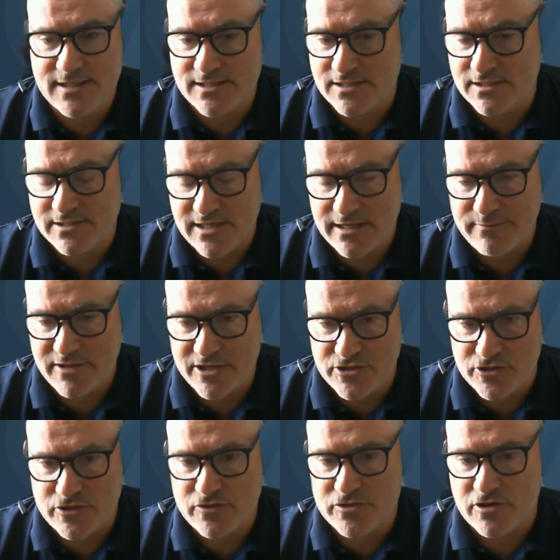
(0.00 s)
is the same that
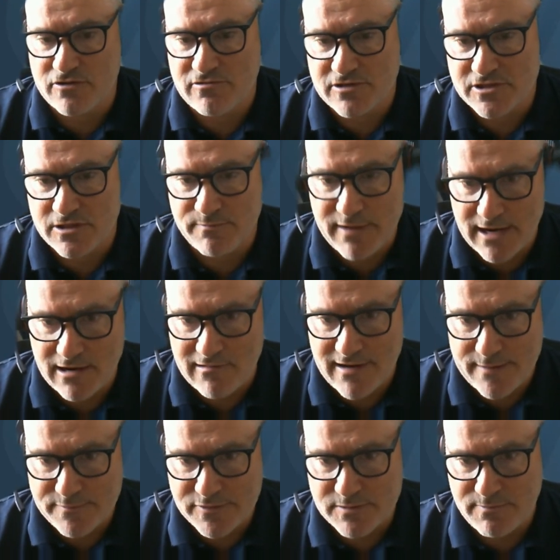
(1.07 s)
is used across the Power
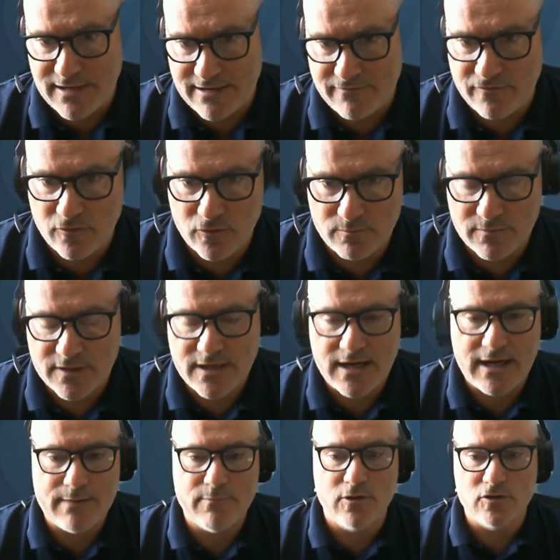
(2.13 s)
Apps platform
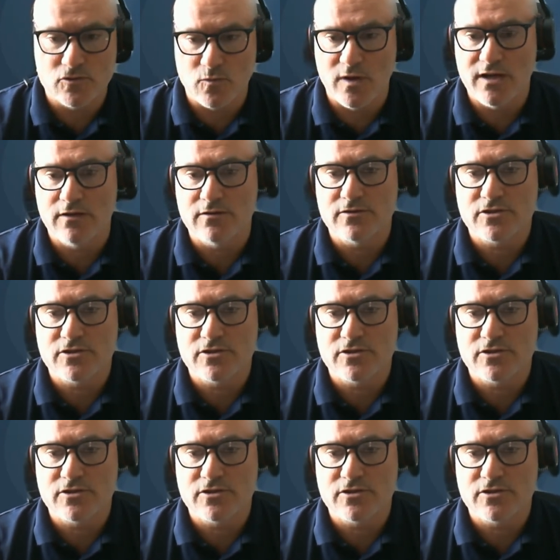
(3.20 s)
as well.